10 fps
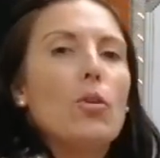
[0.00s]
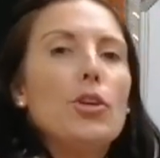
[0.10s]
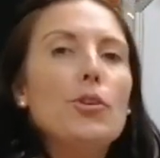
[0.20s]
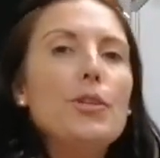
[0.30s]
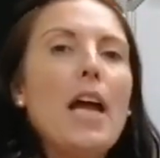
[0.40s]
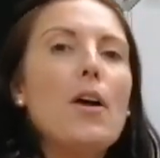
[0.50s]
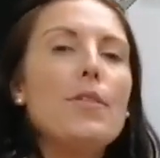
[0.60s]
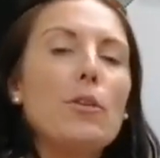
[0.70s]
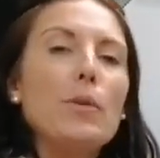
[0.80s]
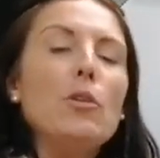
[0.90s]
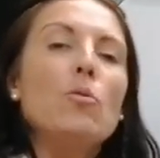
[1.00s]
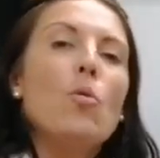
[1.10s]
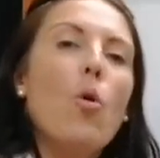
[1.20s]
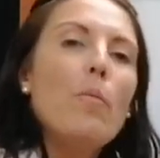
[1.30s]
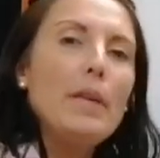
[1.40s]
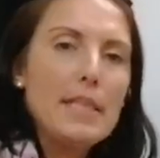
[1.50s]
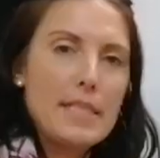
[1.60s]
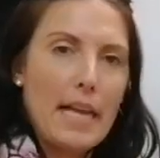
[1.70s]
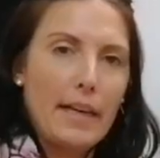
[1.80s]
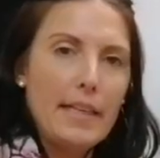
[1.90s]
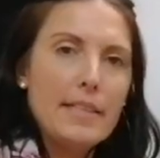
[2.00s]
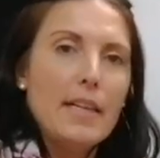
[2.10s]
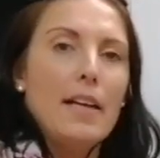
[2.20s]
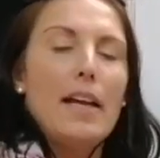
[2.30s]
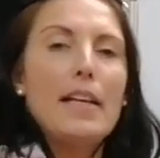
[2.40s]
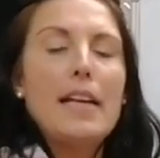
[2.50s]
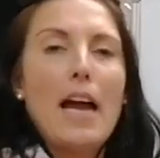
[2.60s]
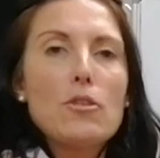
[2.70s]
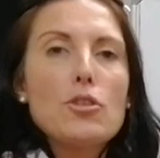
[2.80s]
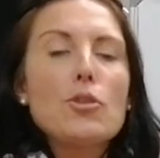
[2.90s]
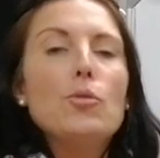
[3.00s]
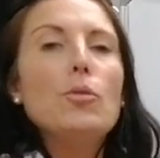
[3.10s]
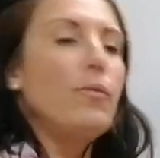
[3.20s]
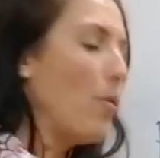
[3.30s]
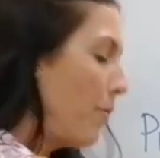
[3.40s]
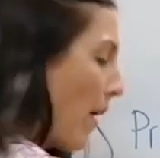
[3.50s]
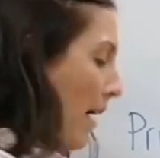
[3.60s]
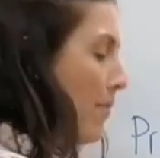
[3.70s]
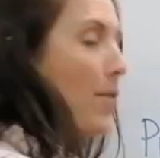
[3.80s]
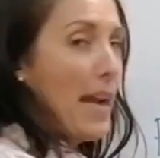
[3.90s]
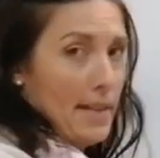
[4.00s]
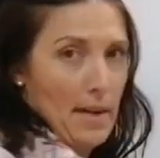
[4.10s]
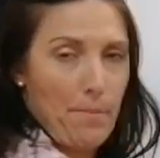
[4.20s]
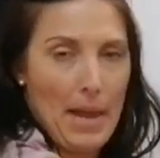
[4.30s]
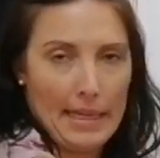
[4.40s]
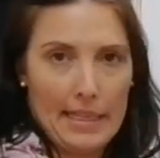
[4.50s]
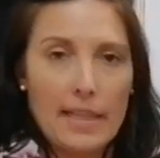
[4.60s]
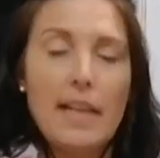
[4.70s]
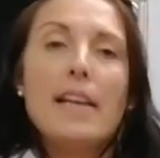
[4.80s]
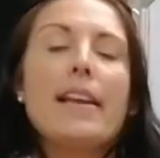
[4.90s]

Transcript: you know that we normally sell it in our school for 5 rand a packet.